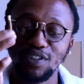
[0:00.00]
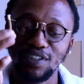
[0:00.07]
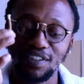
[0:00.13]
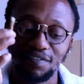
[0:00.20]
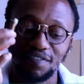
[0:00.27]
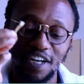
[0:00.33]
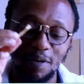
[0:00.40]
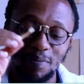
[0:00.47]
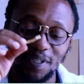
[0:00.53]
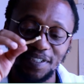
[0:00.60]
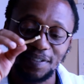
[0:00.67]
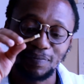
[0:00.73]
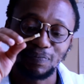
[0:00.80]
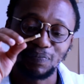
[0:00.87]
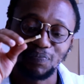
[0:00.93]
to the environment.
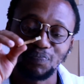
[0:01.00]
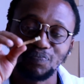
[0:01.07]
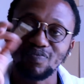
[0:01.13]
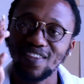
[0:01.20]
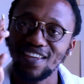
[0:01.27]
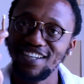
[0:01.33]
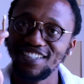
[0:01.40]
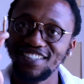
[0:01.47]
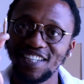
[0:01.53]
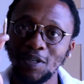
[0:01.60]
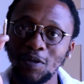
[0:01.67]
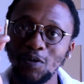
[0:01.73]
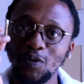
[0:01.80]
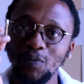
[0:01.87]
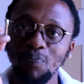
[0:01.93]
Isn't that
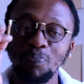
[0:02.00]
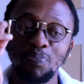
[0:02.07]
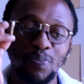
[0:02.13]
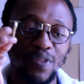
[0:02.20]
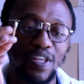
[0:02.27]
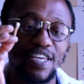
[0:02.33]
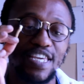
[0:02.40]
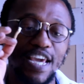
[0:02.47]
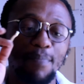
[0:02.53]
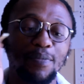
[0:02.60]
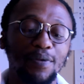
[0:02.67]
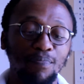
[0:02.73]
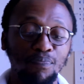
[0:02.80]
cool? Yeah.